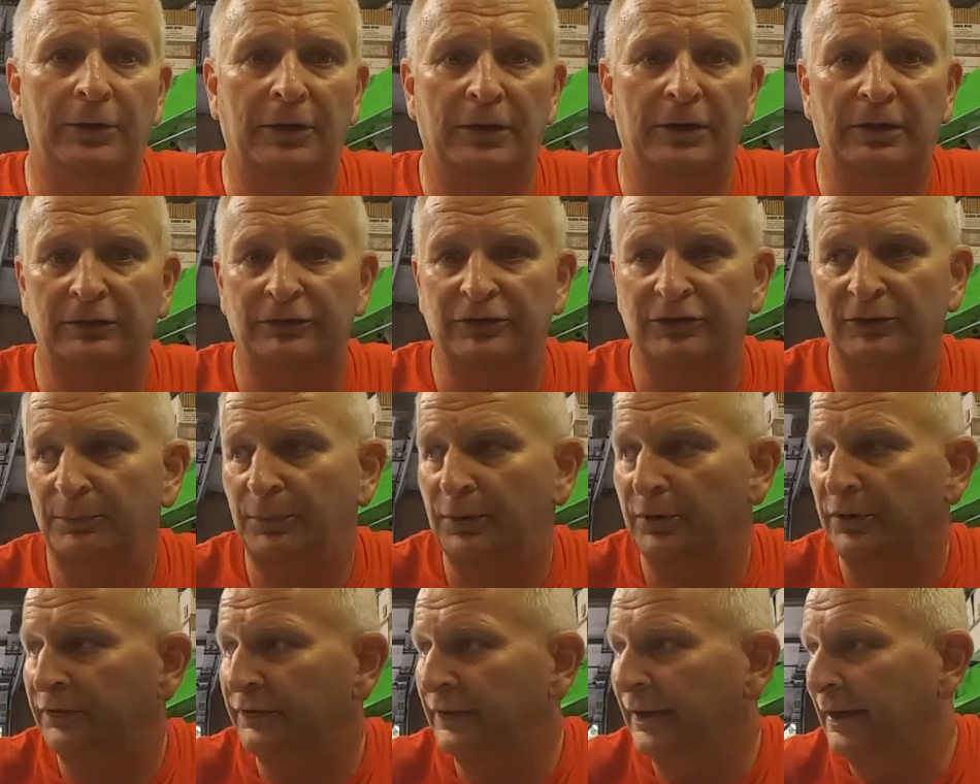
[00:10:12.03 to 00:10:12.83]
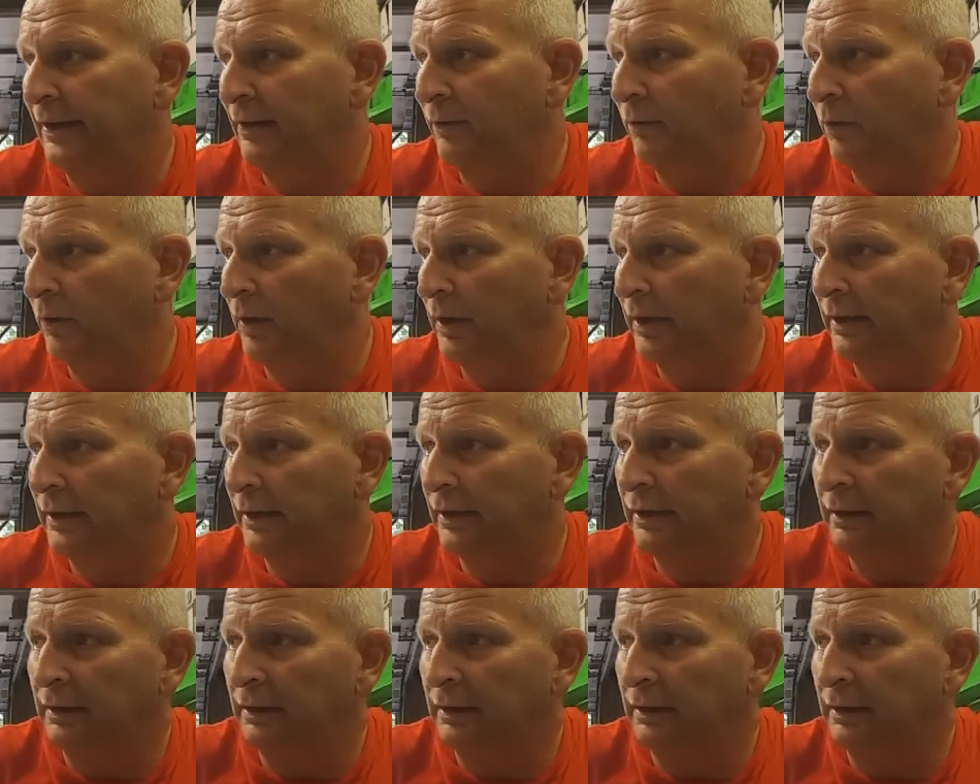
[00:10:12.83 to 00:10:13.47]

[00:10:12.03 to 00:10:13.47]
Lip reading: I'll just put it that way.